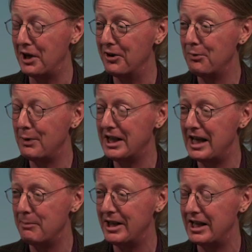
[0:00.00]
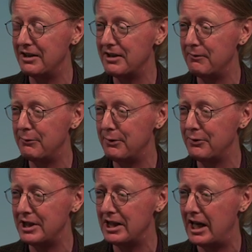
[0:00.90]
Well, we came in
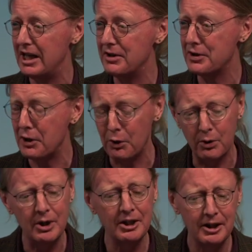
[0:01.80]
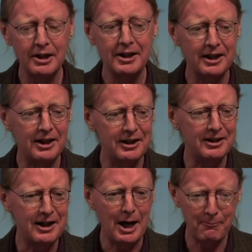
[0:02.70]
1858, so
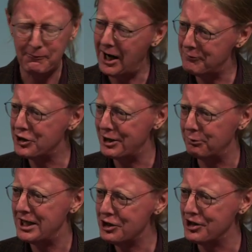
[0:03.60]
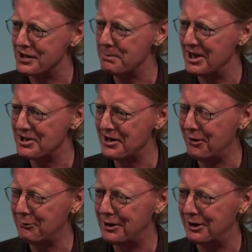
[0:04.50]
I'm five generations
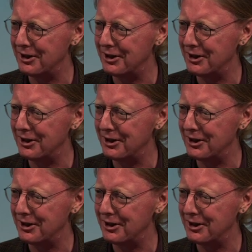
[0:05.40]
myself here.